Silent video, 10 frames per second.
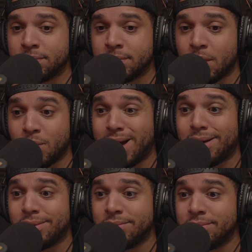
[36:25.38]

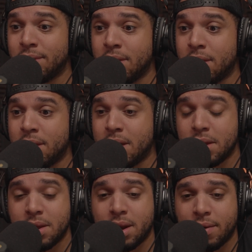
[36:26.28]
Wow.
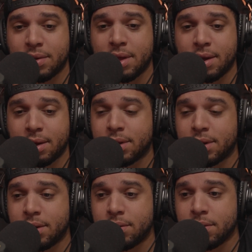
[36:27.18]
And then everything else
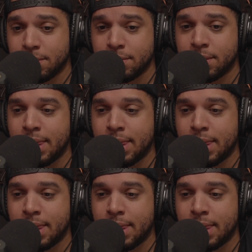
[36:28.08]
that you do